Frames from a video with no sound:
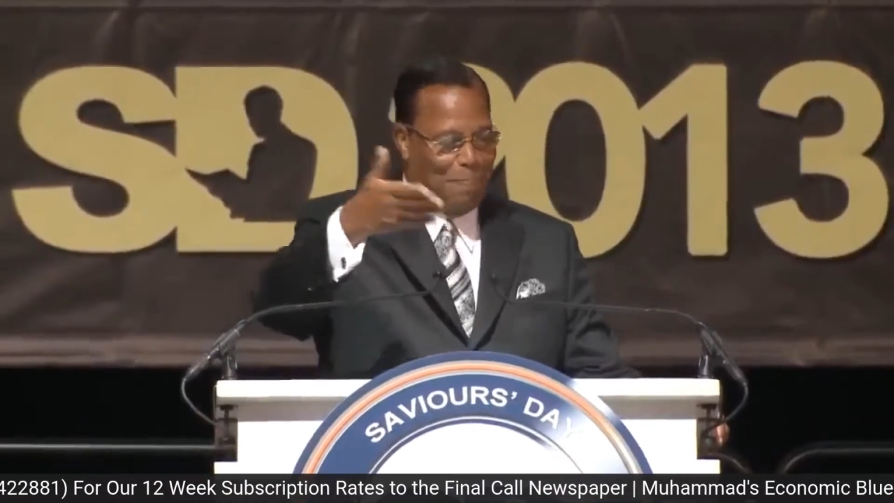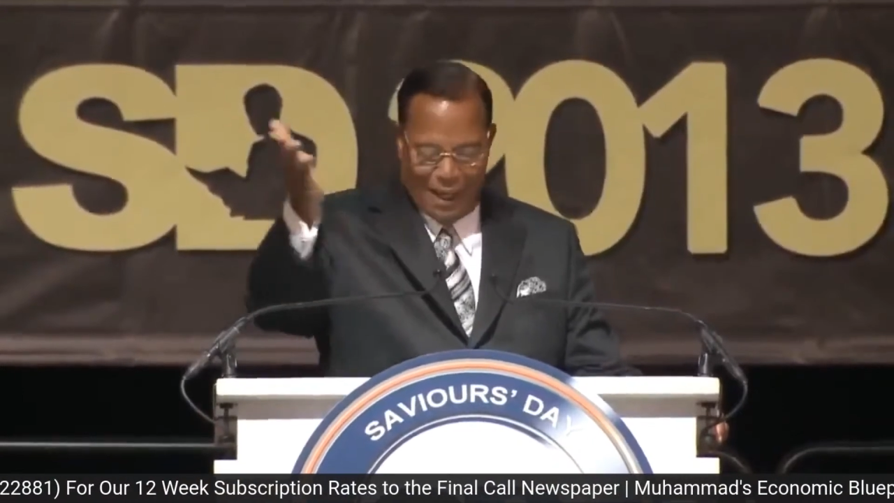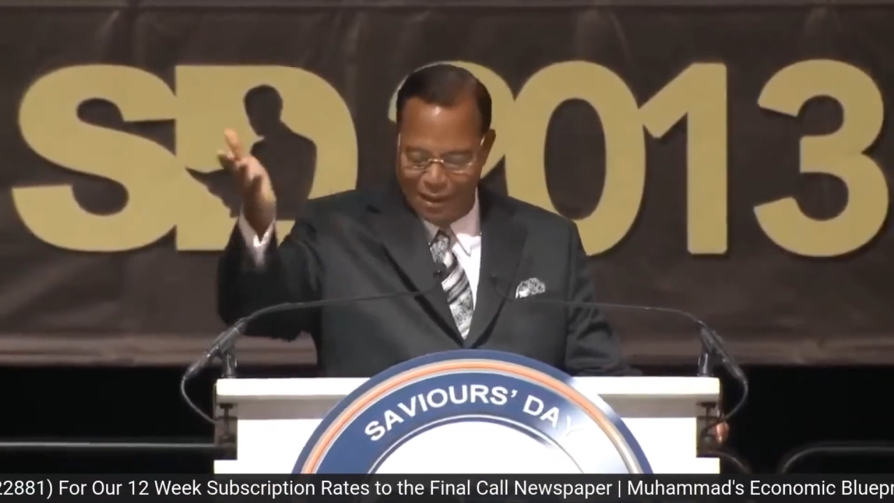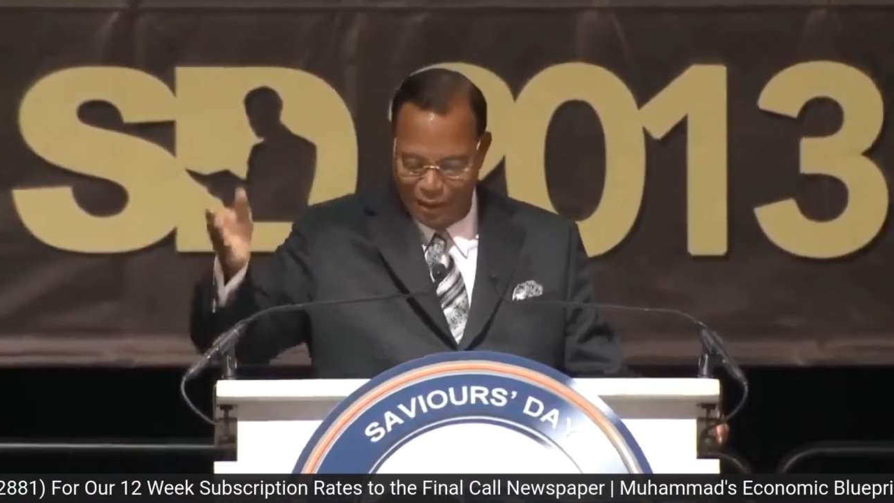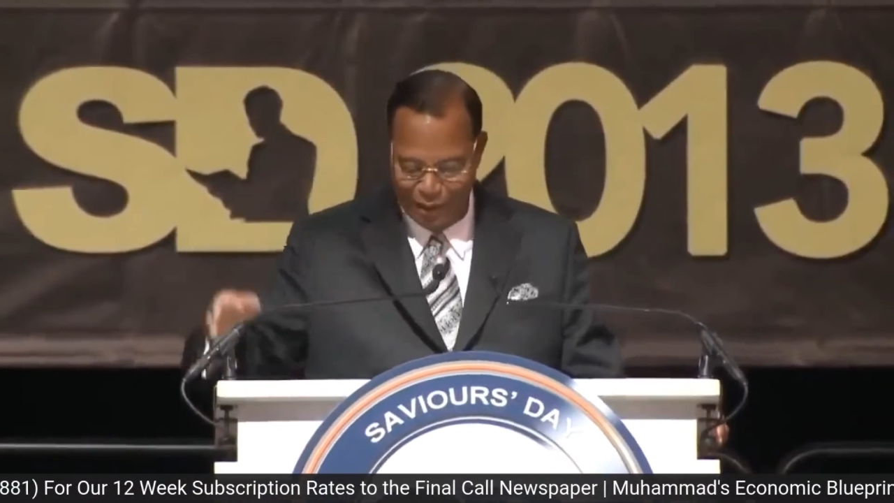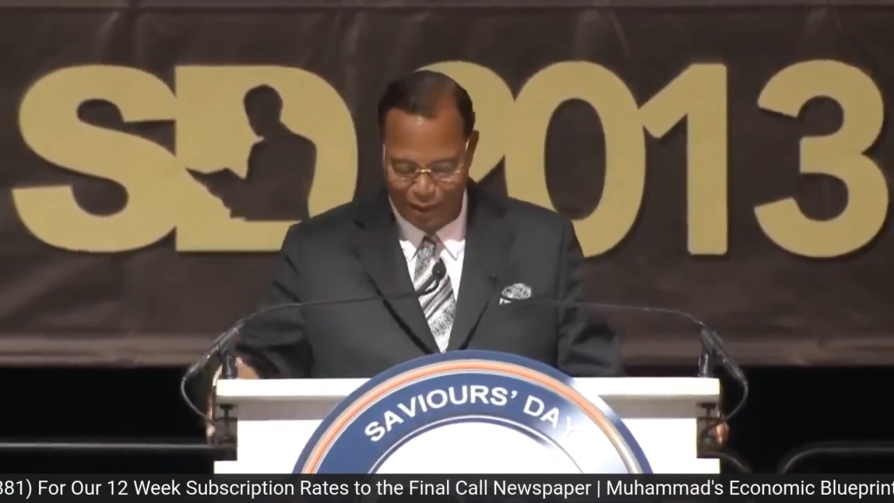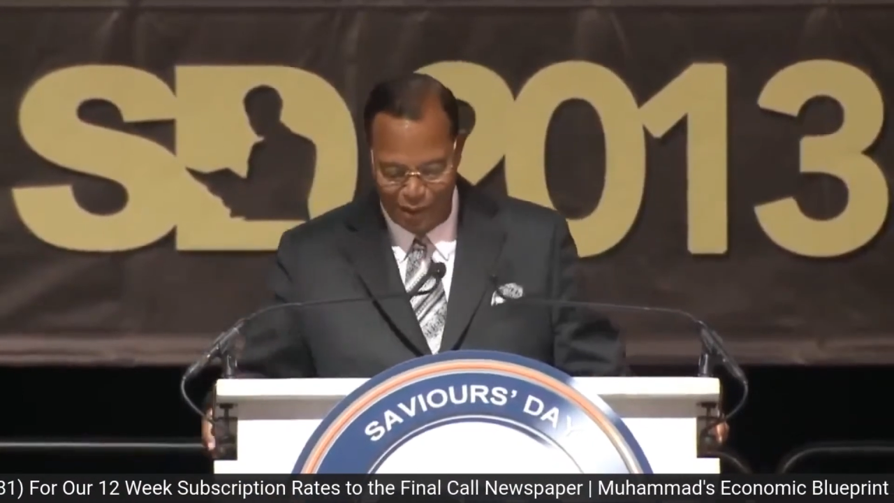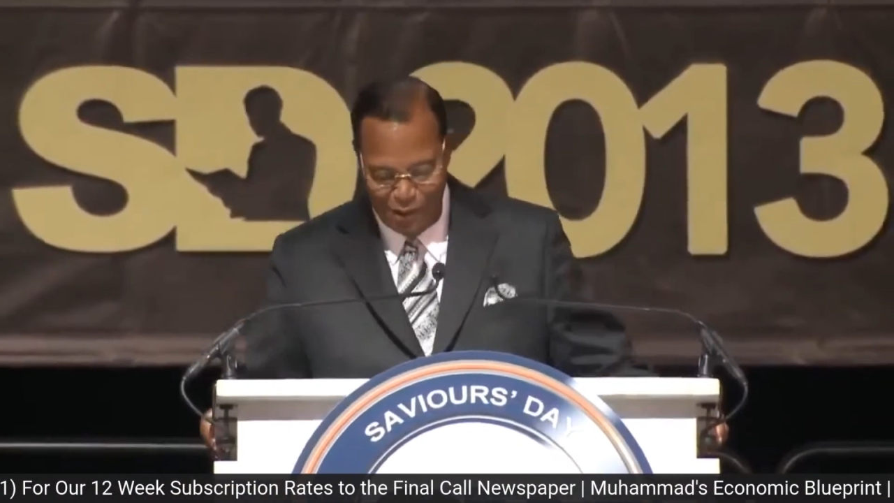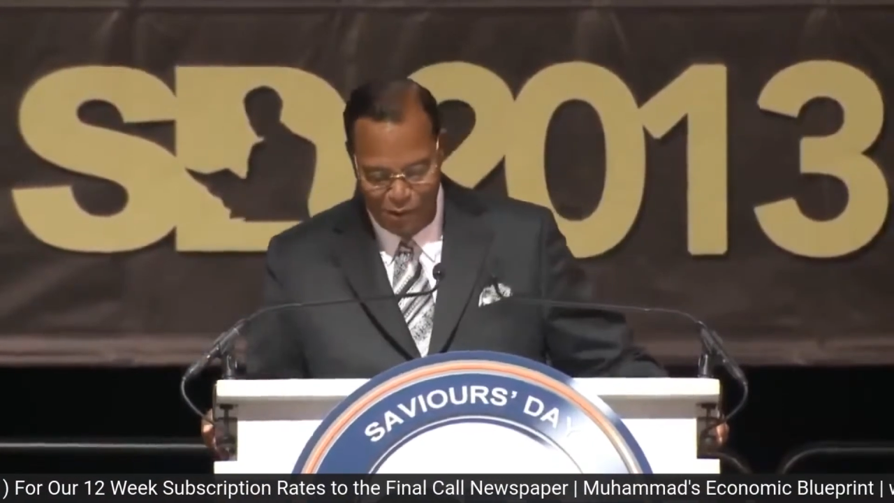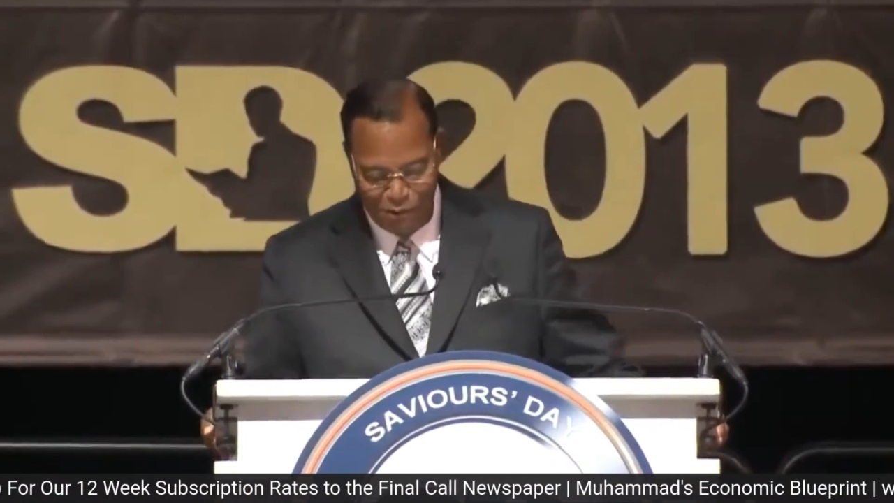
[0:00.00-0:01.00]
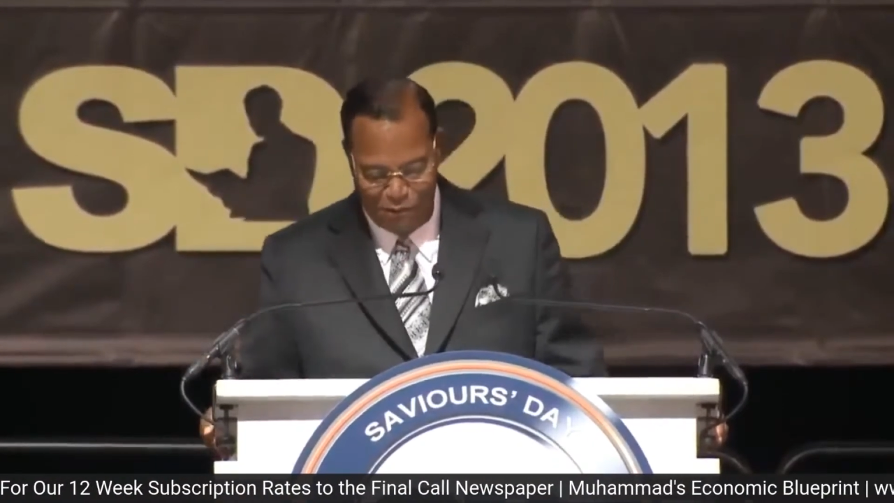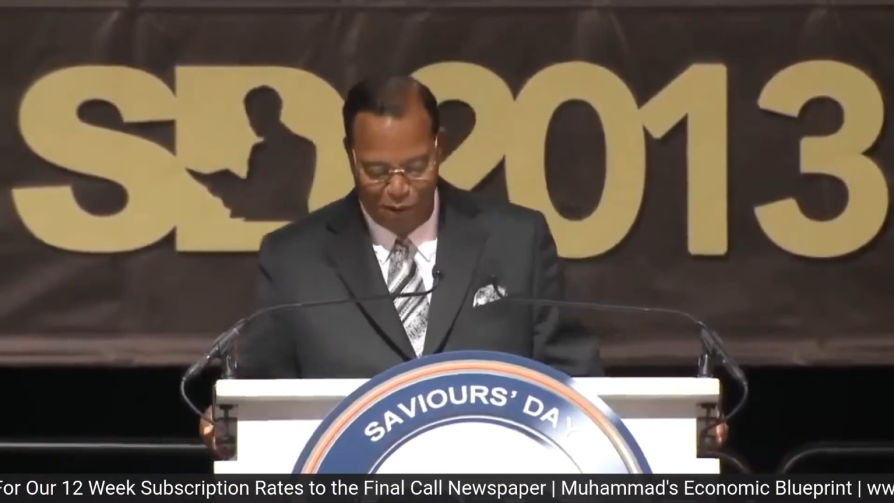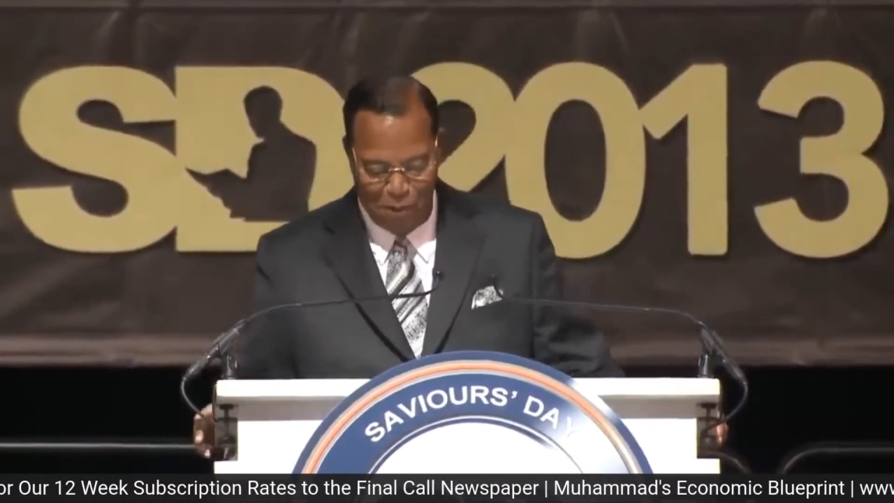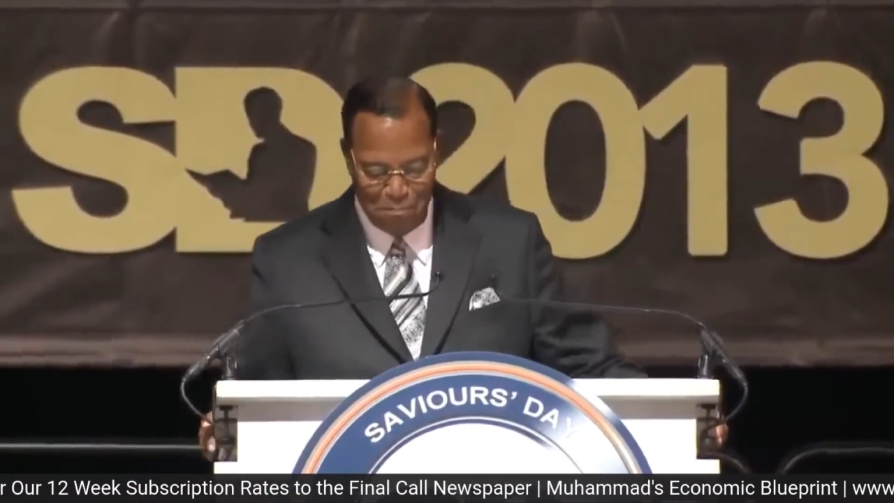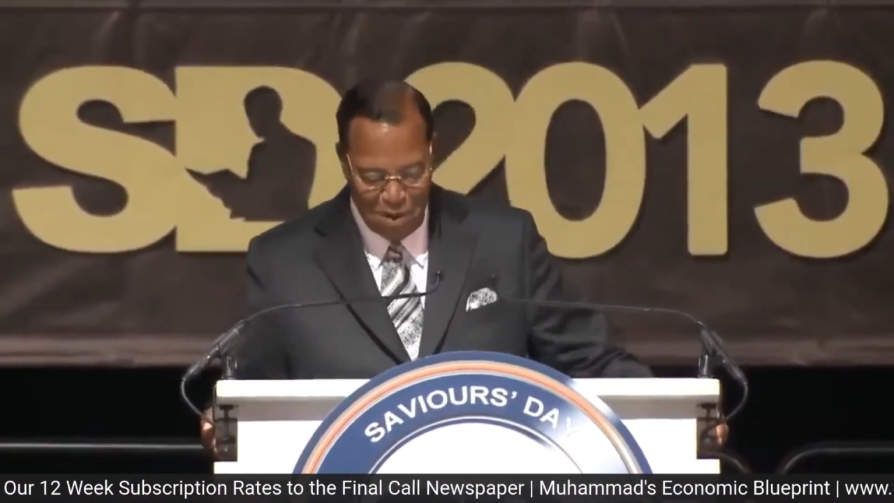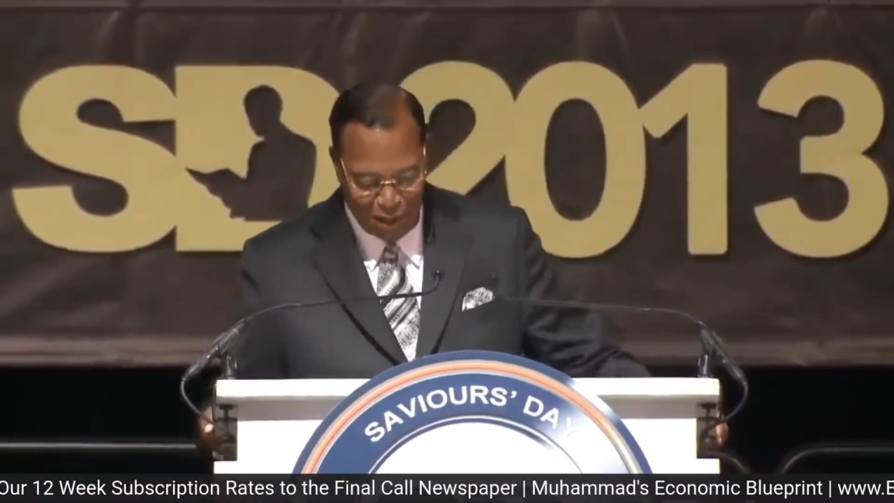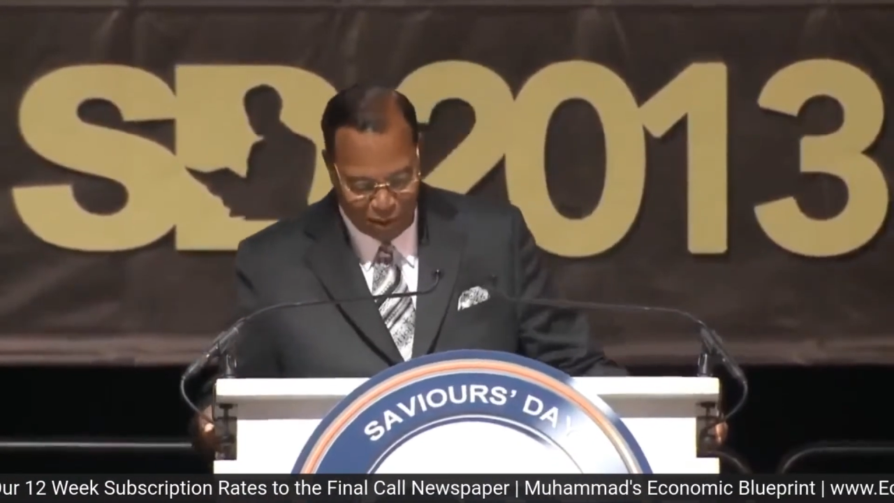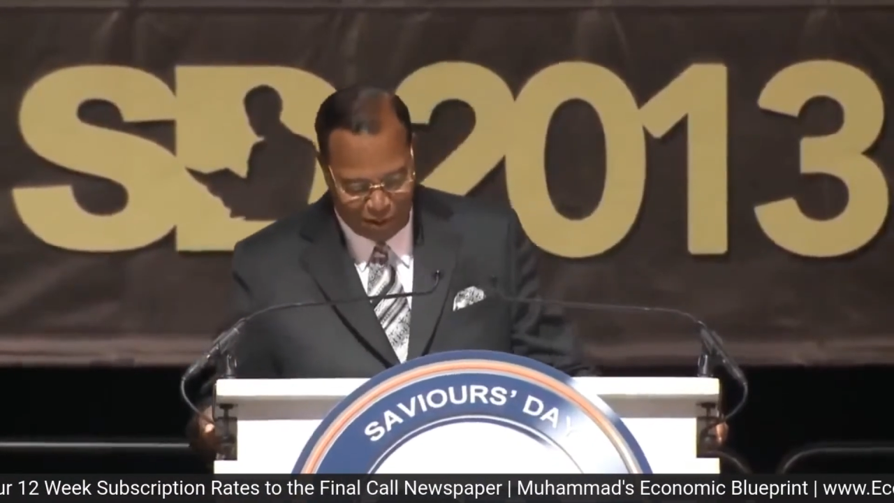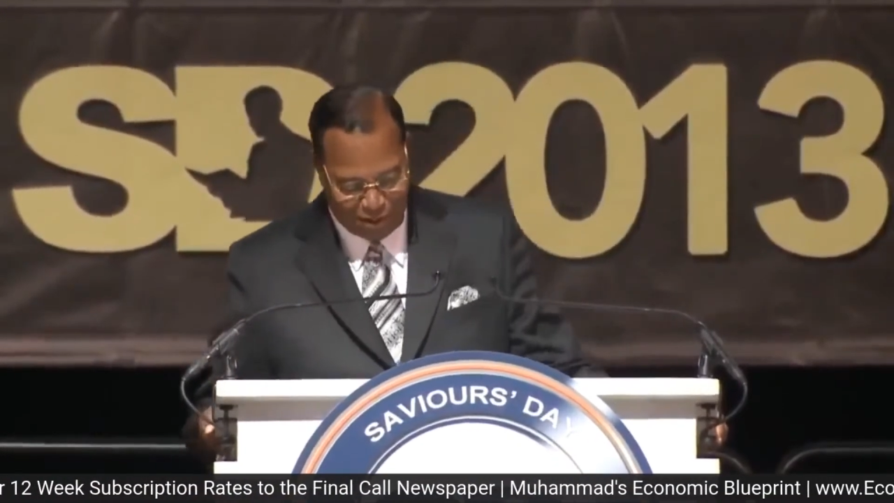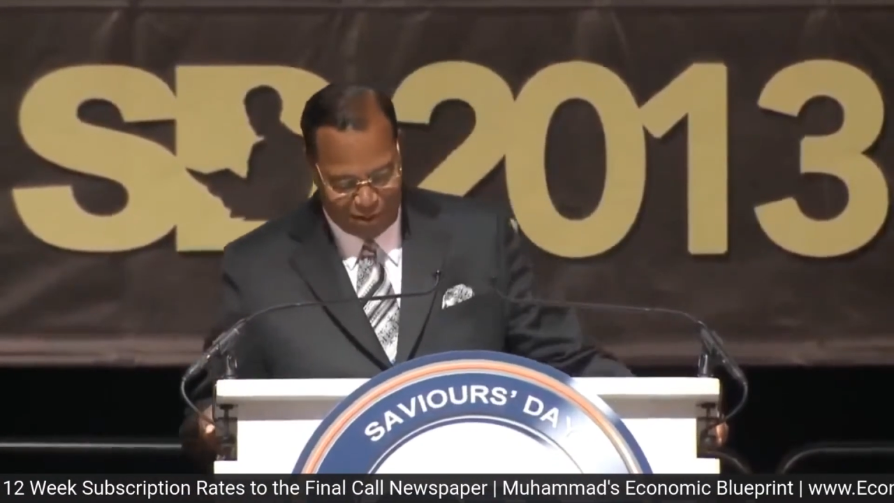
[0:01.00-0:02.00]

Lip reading: bill for milk,